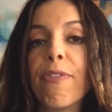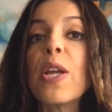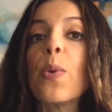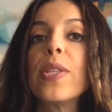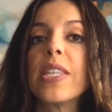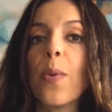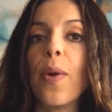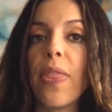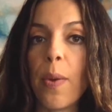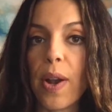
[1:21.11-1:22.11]

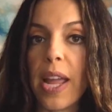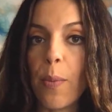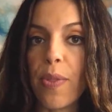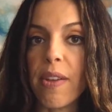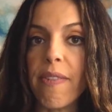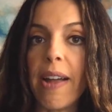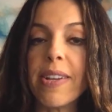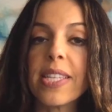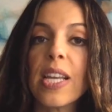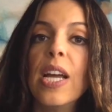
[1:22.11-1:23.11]
frequenting when they were hit with the
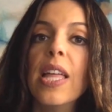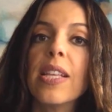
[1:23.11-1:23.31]
virus.